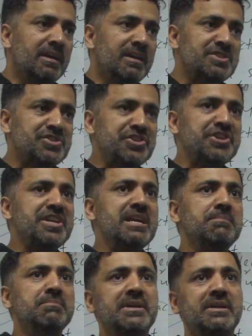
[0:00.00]
street
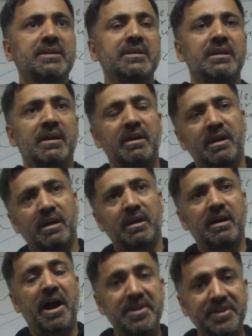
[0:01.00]
number
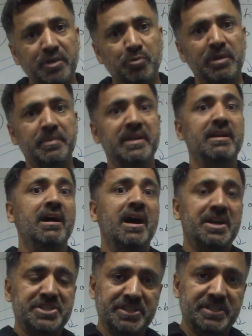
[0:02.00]
100 will be
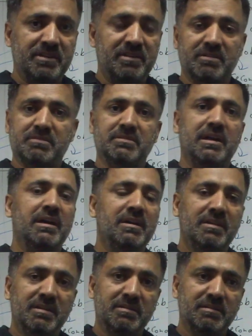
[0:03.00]
larger or
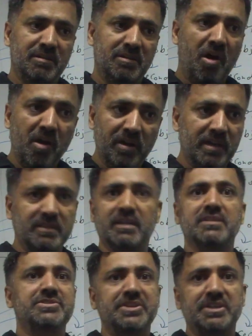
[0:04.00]
longer than
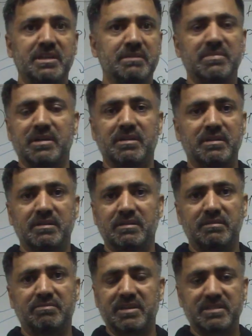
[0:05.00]
street number,
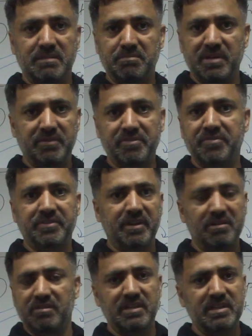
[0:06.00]
for example, 50.
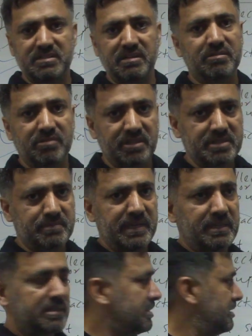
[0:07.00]
No, that's not what is
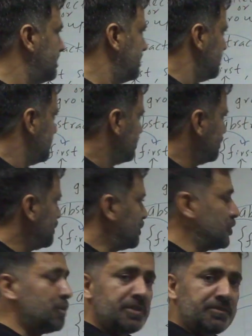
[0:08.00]
meant. So
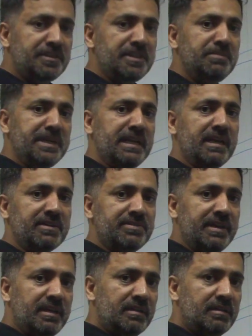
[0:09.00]
two different meanings.
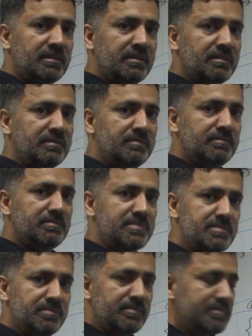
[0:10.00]

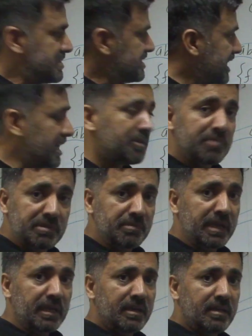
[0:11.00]
Say it with
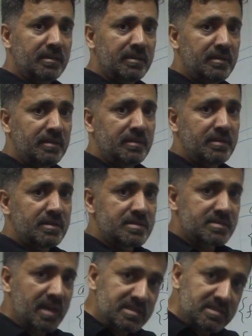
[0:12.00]
me.
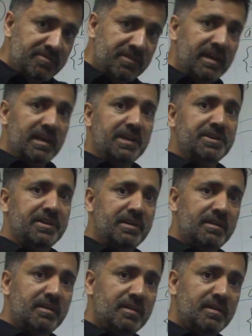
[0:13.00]
Size of a collection,